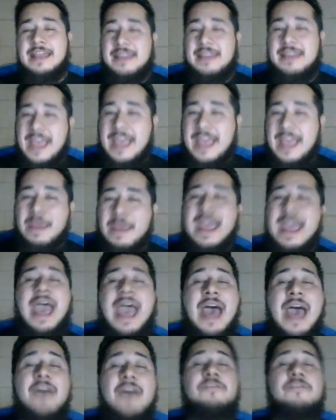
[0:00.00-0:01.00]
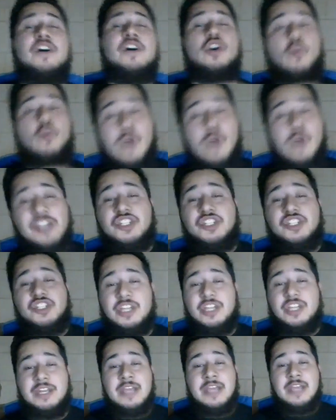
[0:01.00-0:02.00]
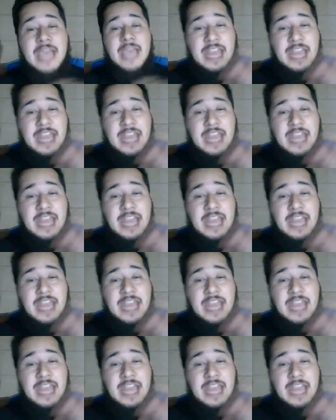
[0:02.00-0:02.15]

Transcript: They may have a question